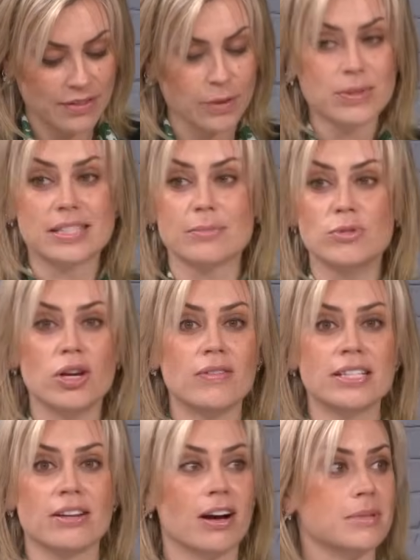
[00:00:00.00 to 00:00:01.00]
There was some
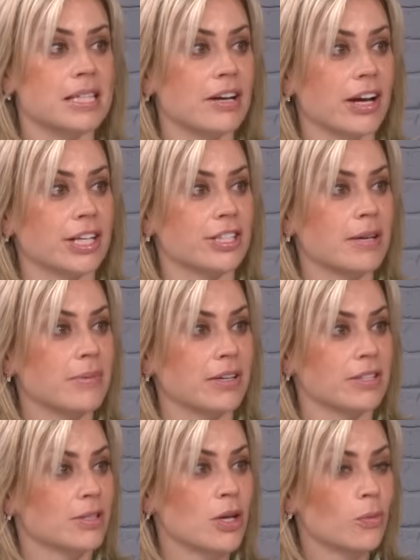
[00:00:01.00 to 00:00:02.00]
nervy times there, actually,
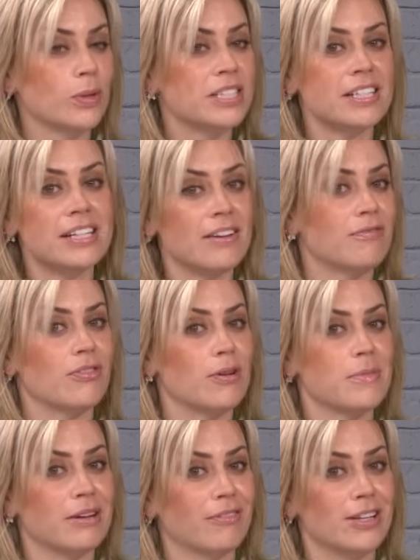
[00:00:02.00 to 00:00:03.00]
because we didn't have very
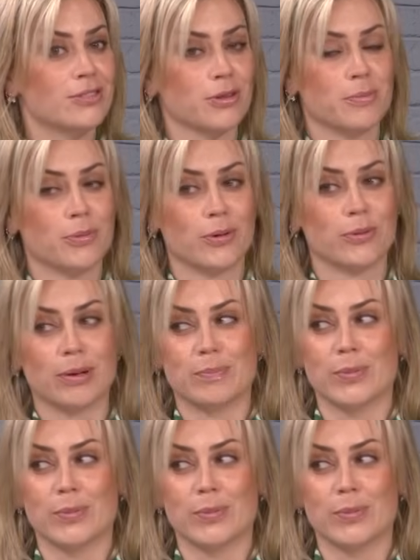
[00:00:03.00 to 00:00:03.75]
many runs on the board at one